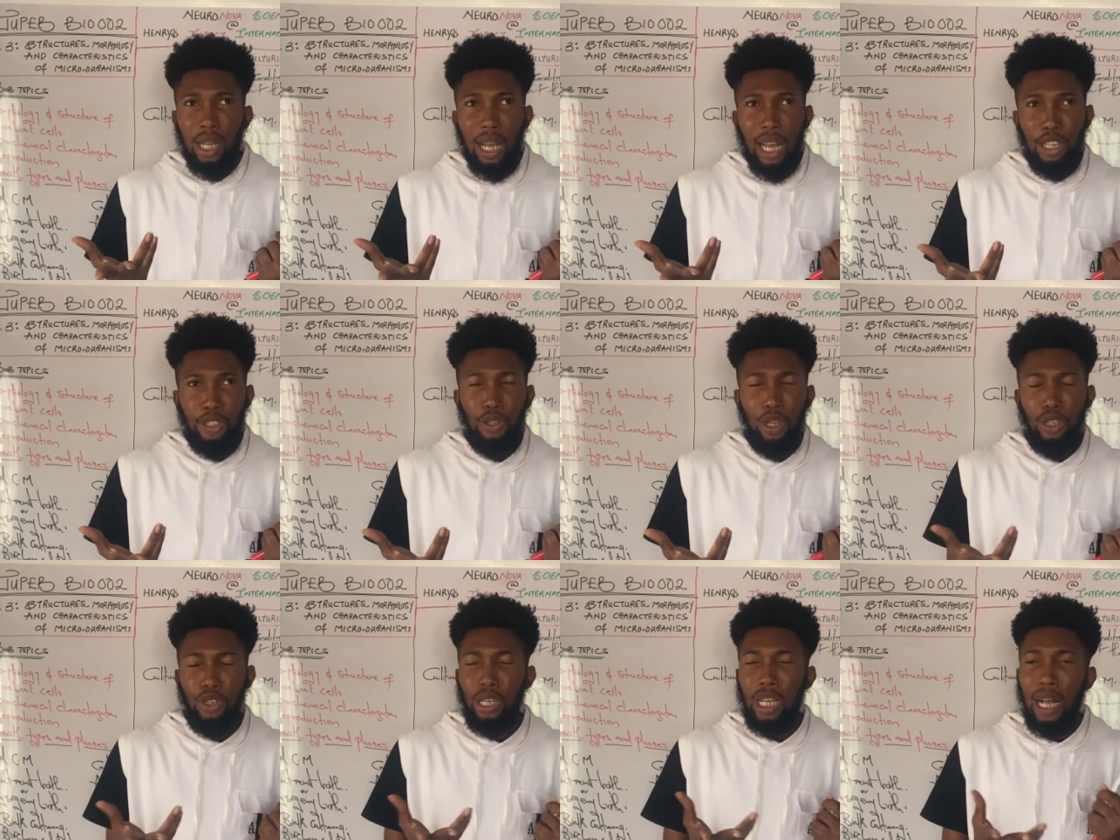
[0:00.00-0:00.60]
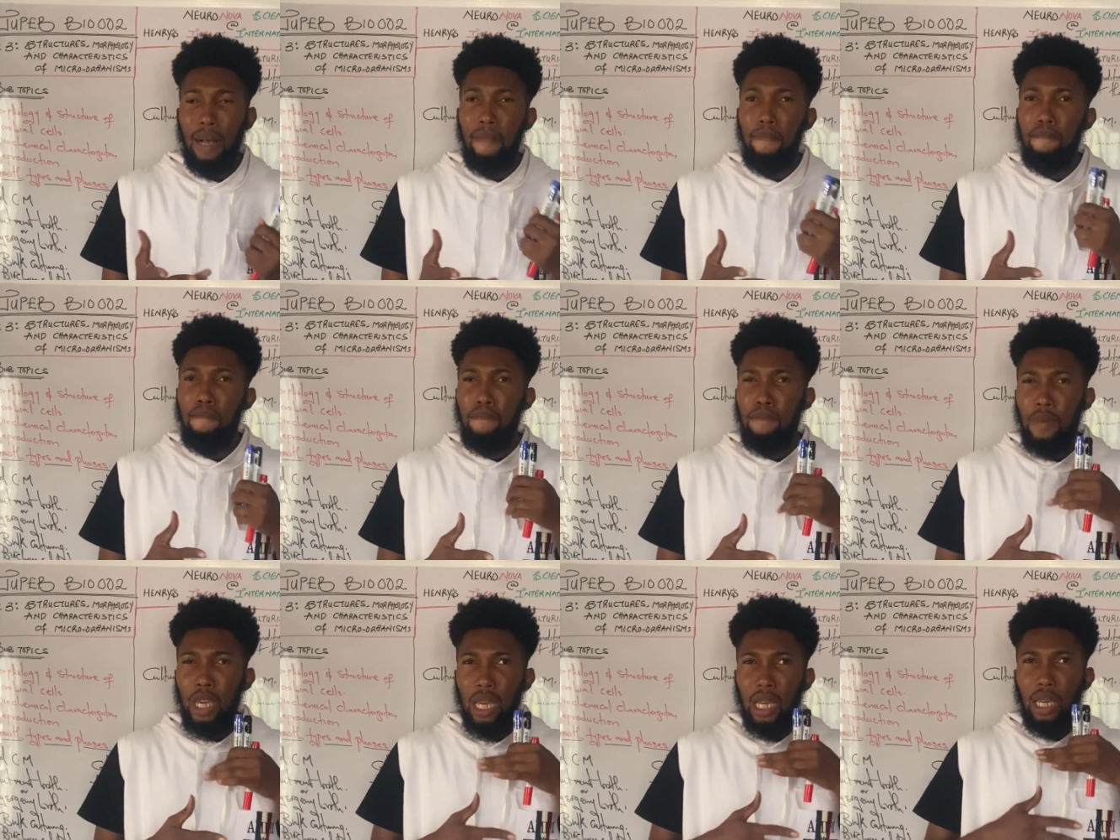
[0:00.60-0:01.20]
you
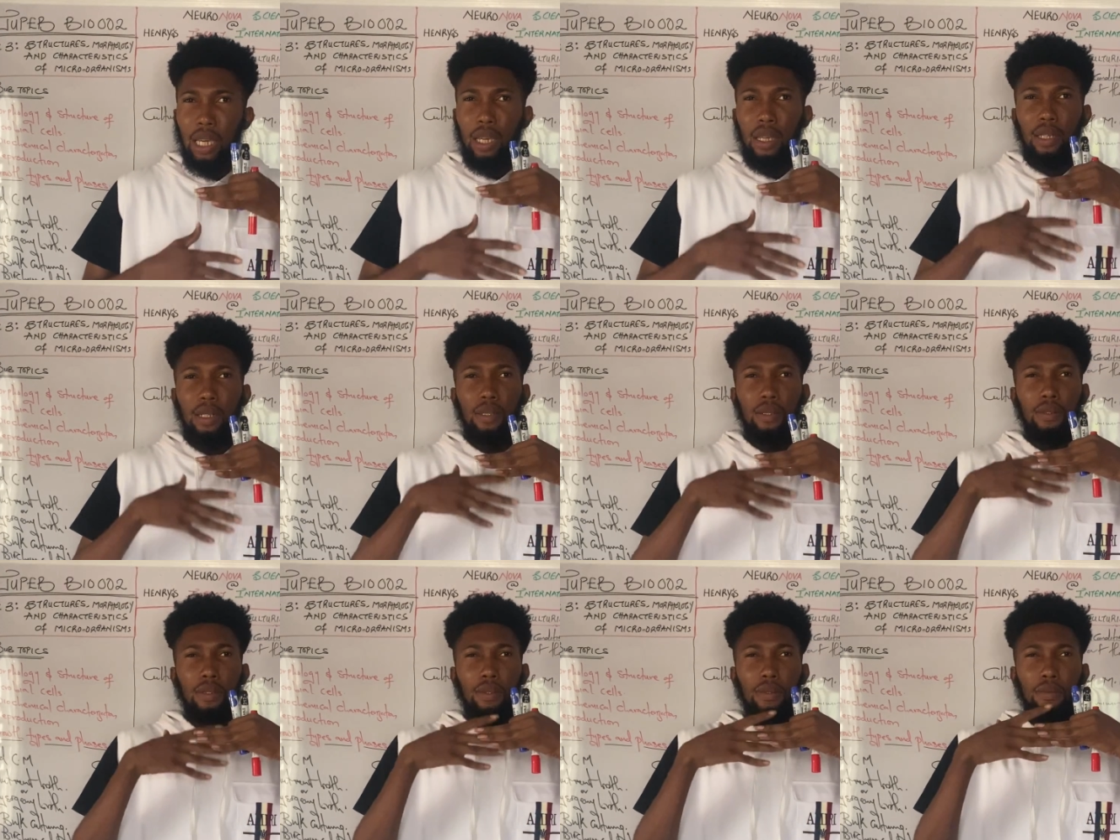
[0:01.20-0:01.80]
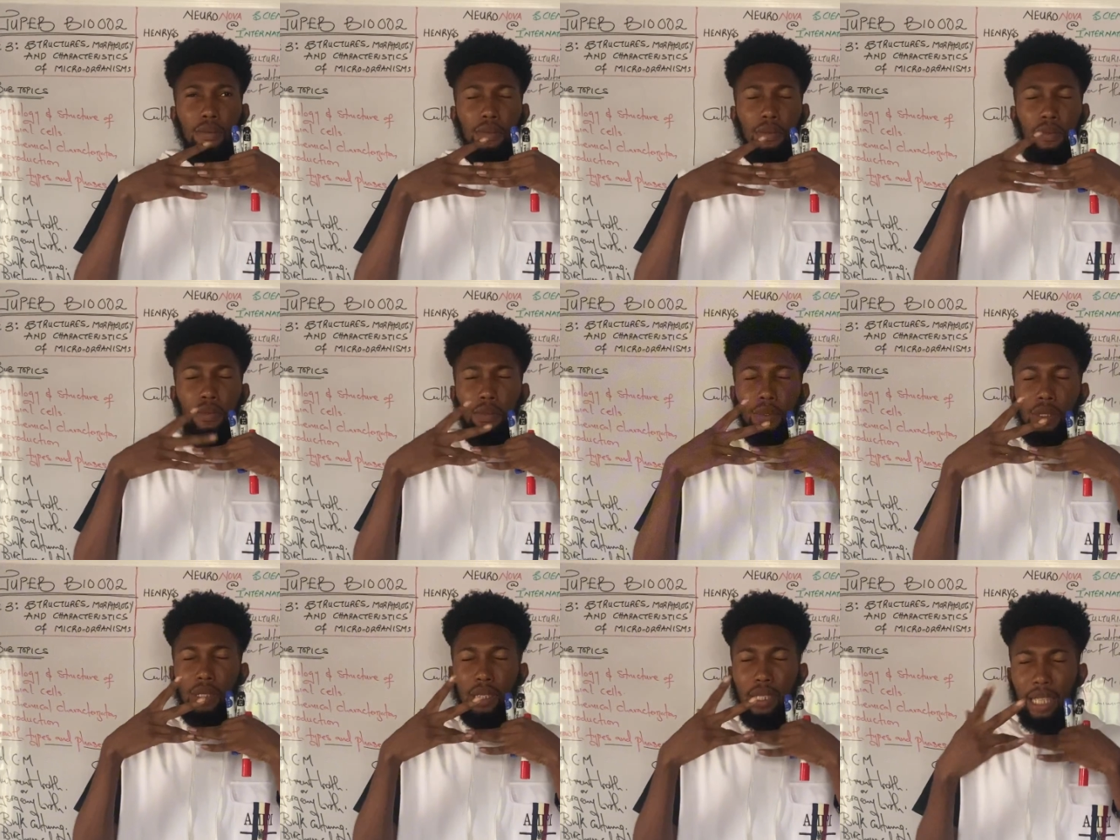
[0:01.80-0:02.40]
can make
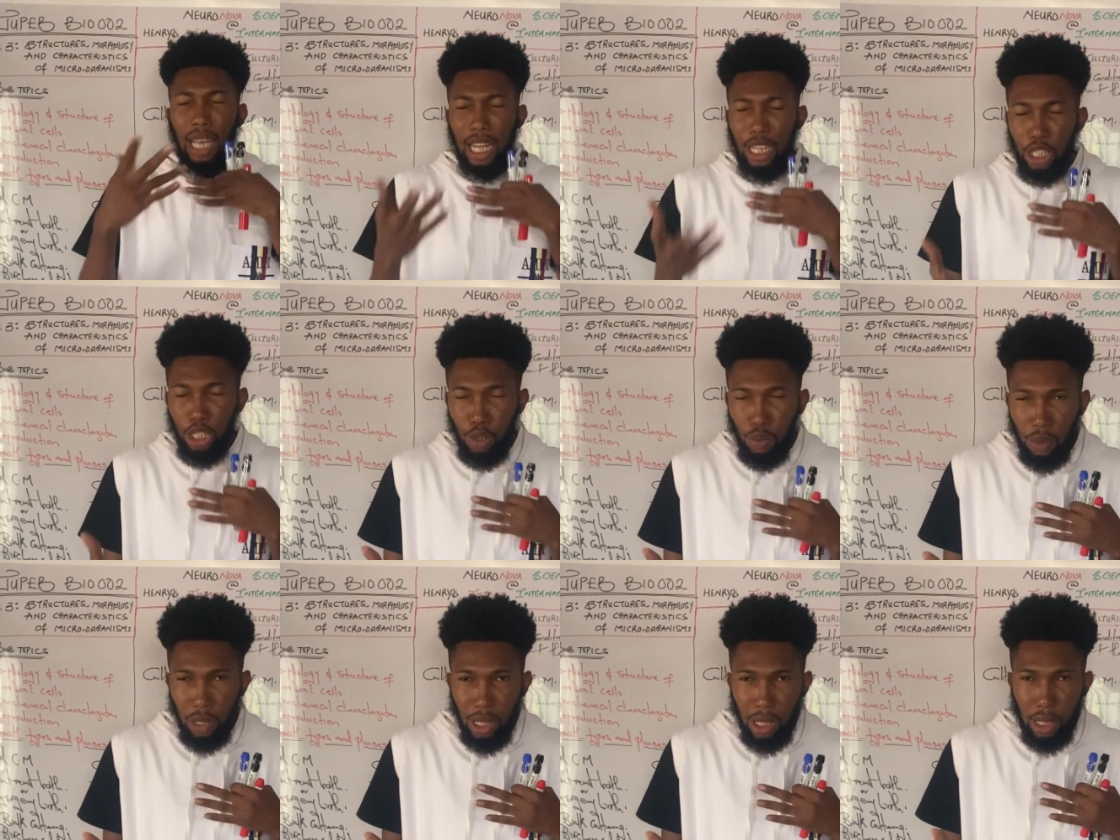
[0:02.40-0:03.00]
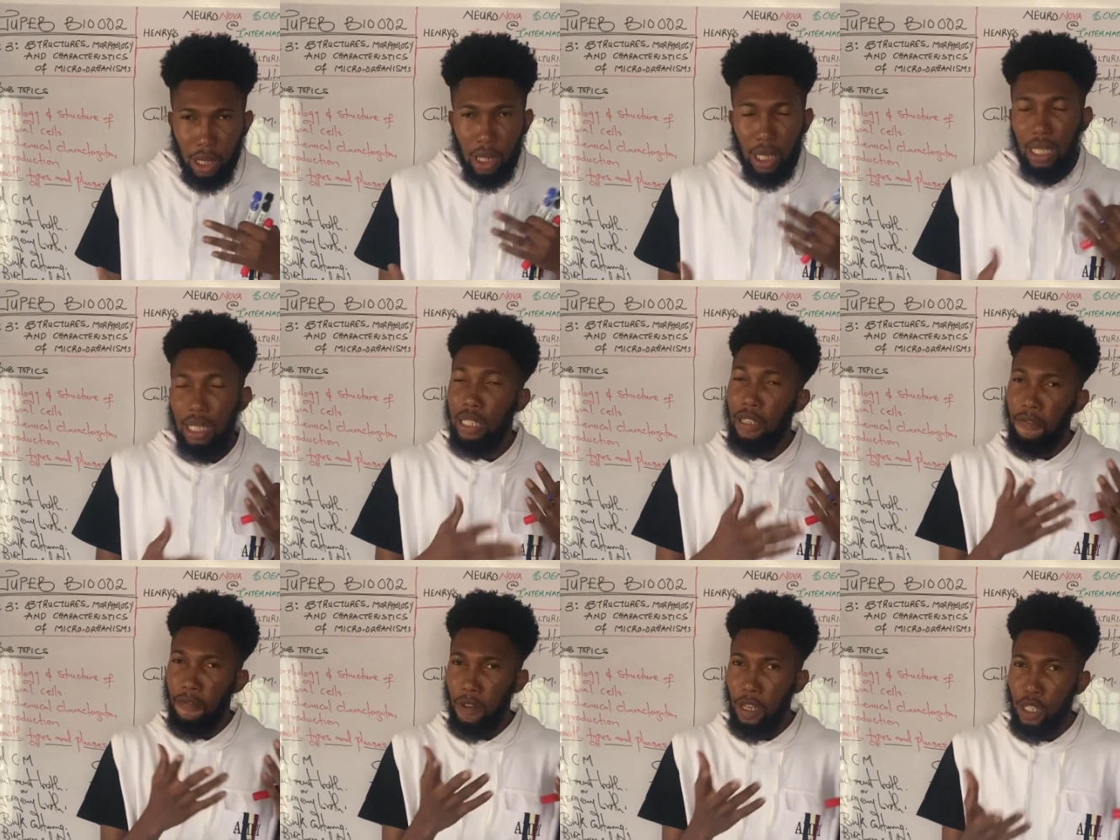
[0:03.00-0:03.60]
sandwich in
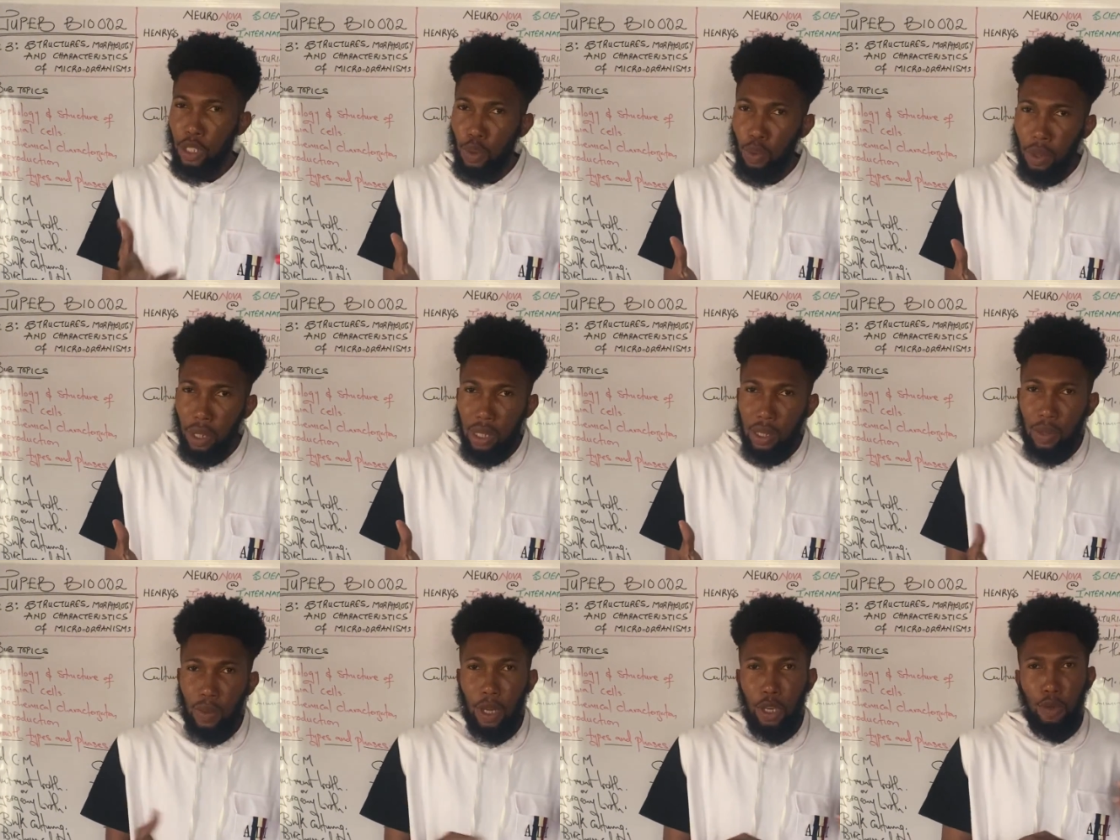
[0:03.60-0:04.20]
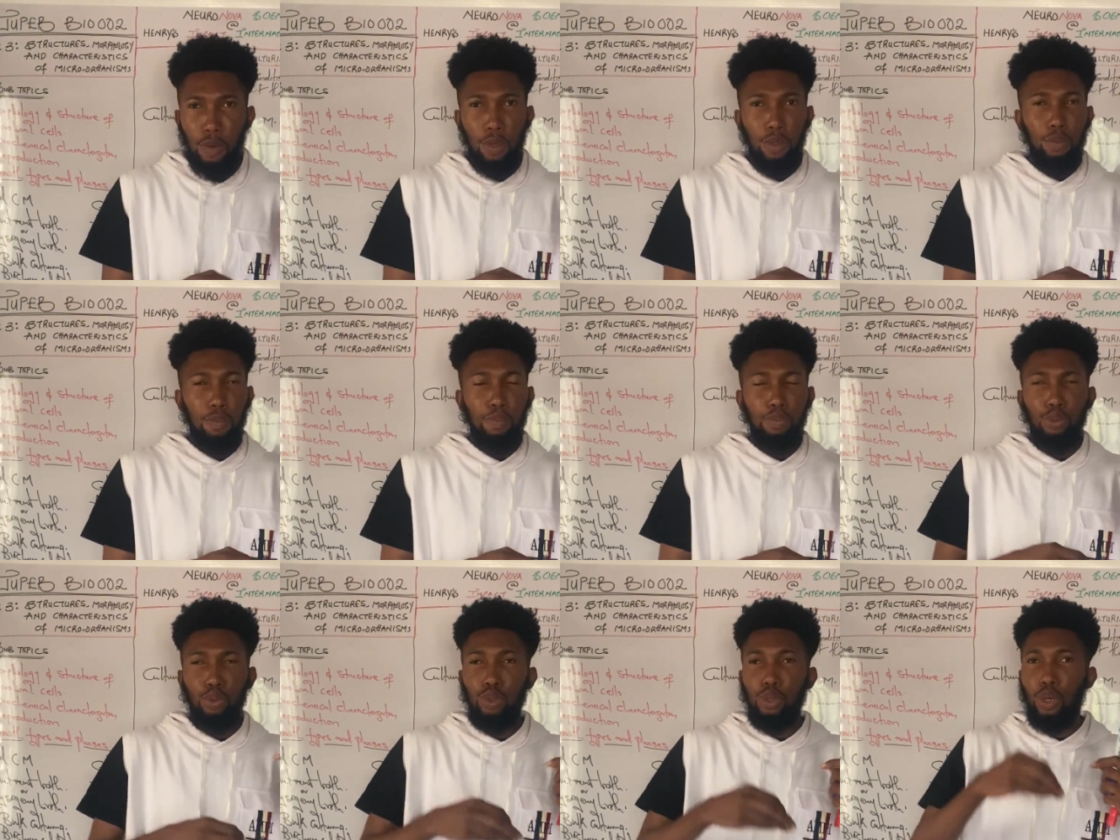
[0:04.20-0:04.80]
different ways where you want
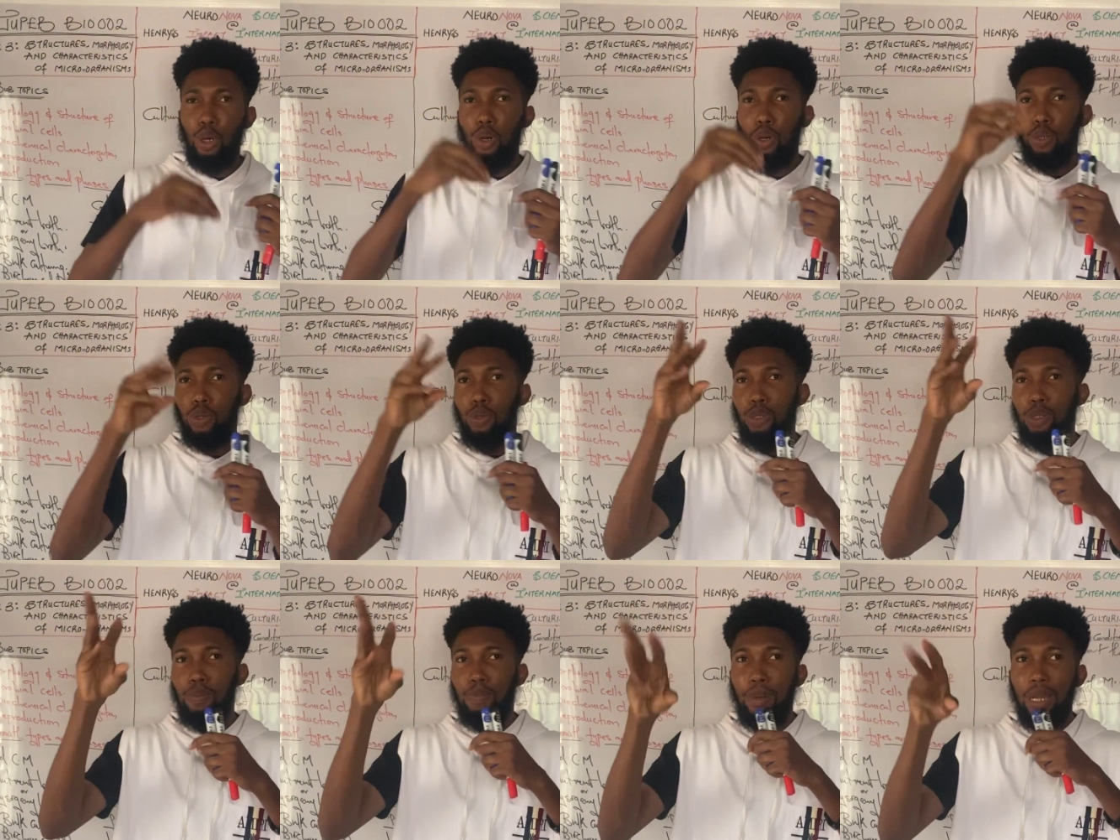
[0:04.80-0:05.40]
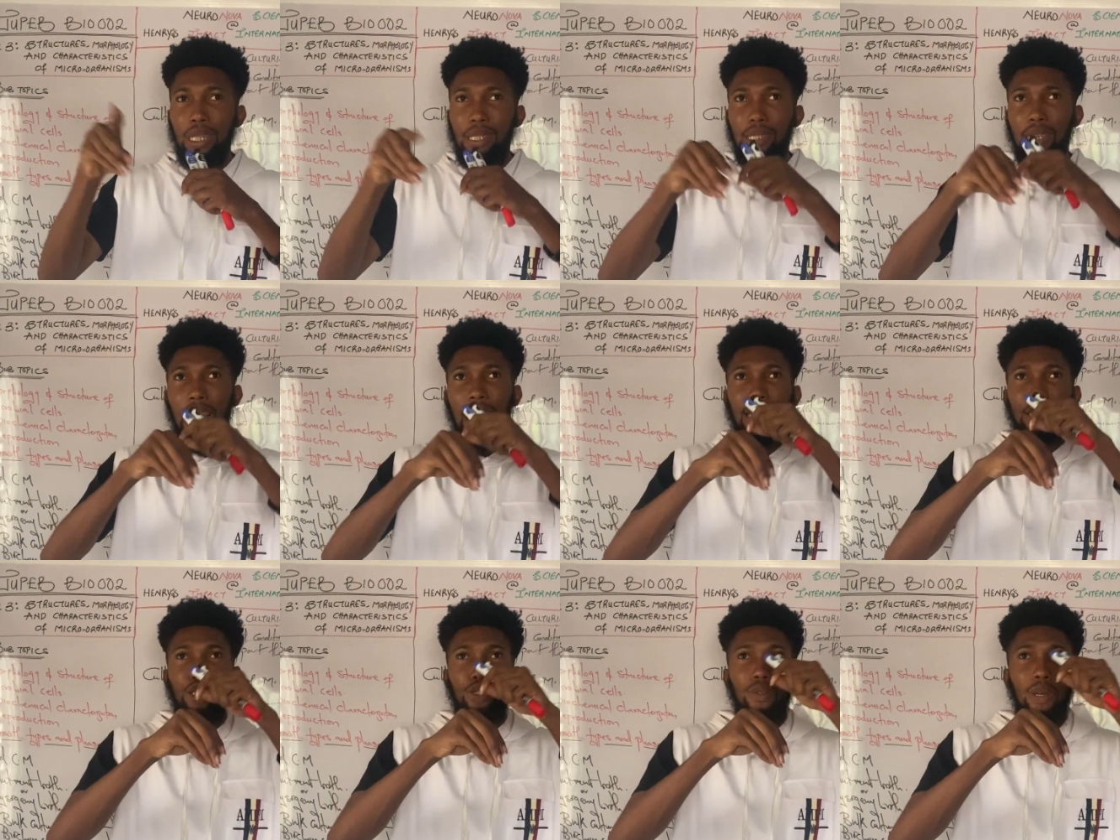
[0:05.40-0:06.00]
to put all those plenty
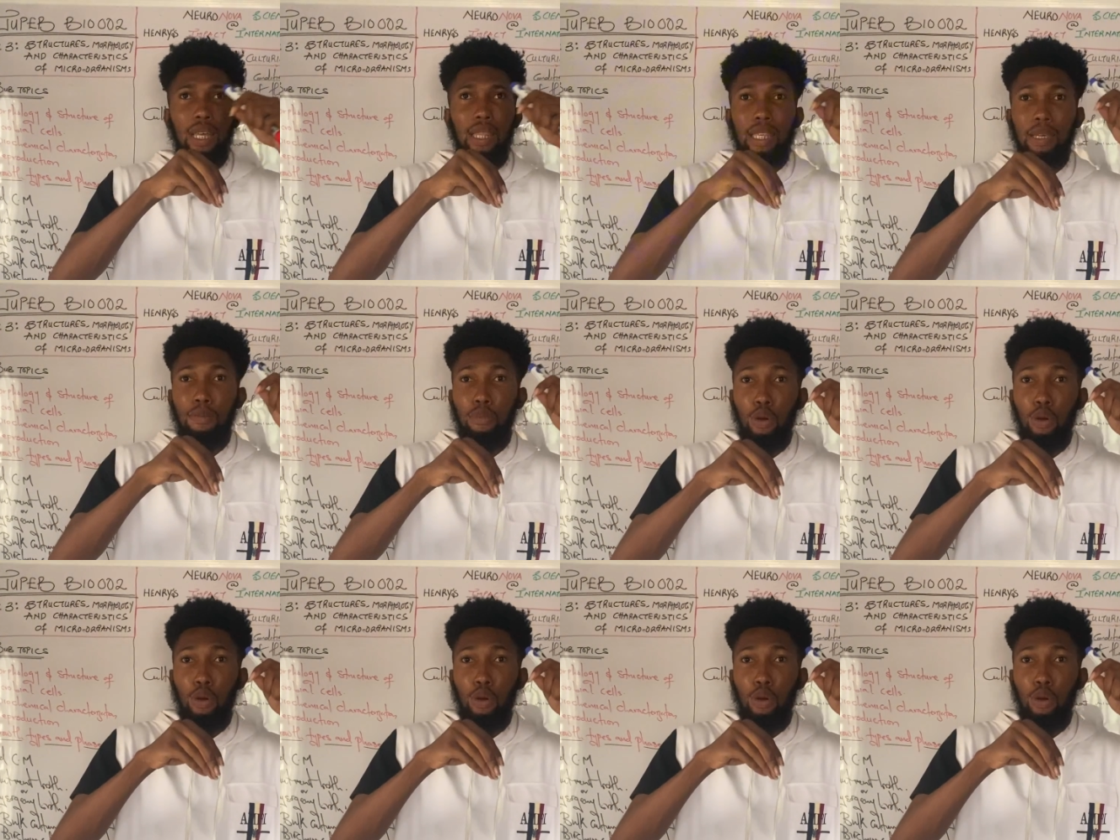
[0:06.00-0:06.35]
extra things,